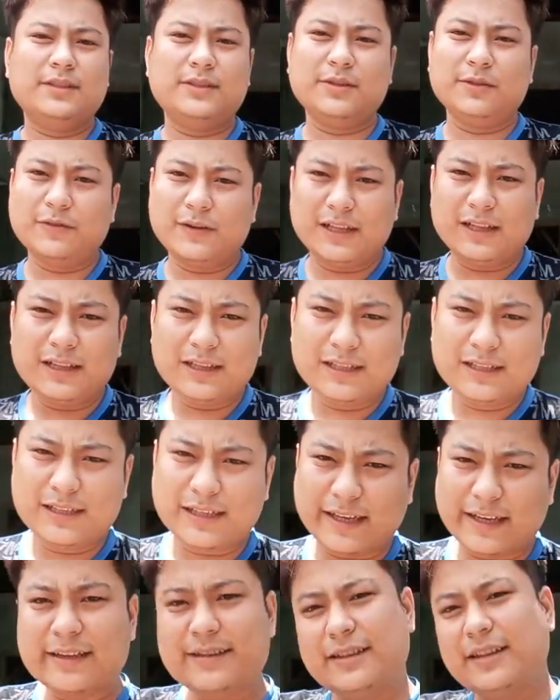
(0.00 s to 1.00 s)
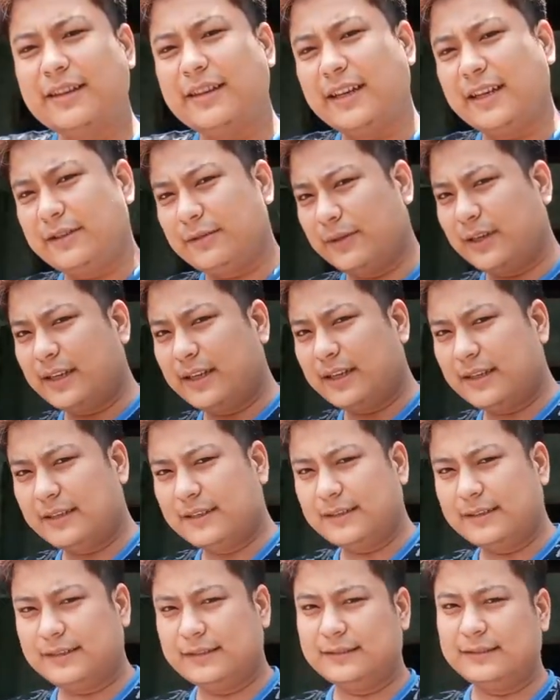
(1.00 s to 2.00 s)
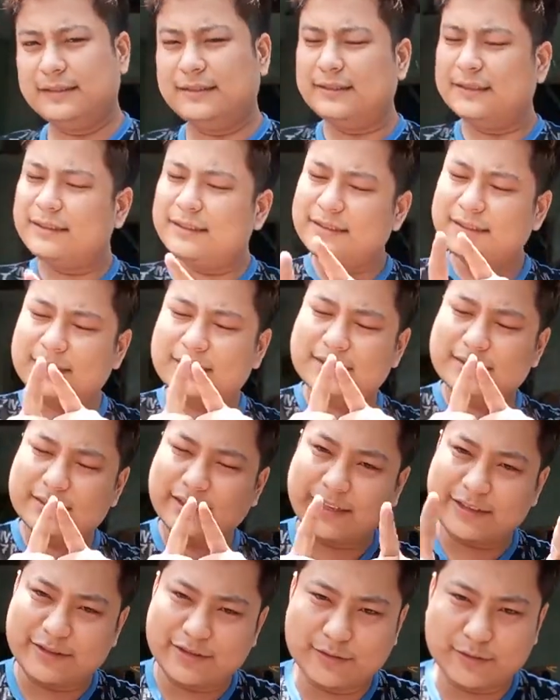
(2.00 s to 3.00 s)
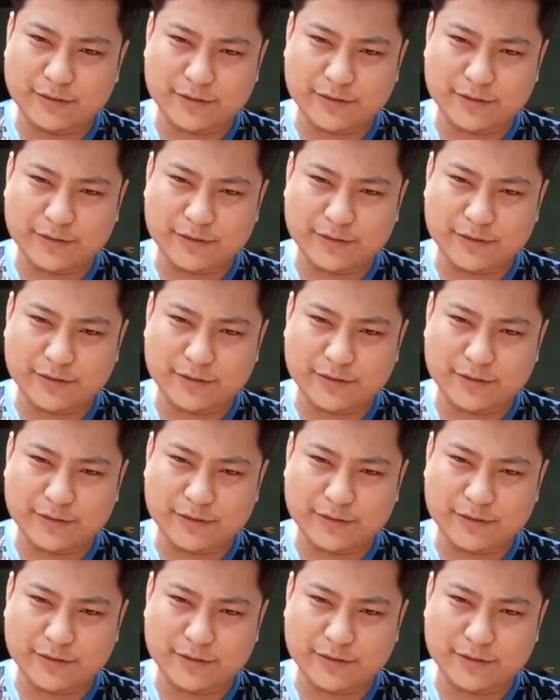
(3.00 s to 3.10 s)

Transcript: So well, is the day today? It's